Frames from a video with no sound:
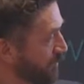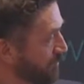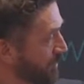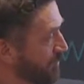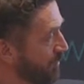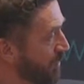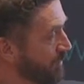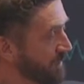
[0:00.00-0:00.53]
we're
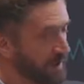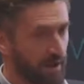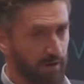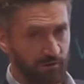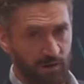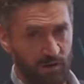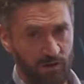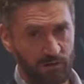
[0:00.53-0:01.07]
rolling
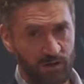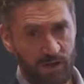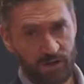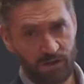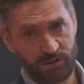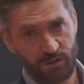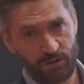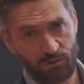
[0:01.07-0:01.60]
out our
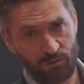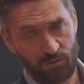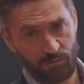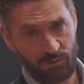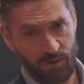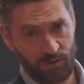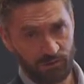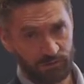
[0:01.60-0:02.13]
you know
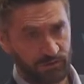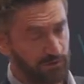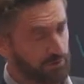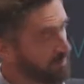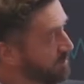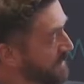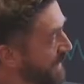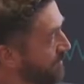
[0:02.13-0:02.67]
uh, uh,
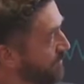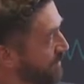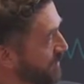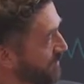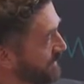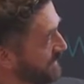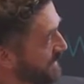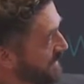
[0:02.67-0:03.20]
digital
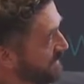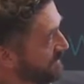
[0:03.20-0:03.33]
platforms.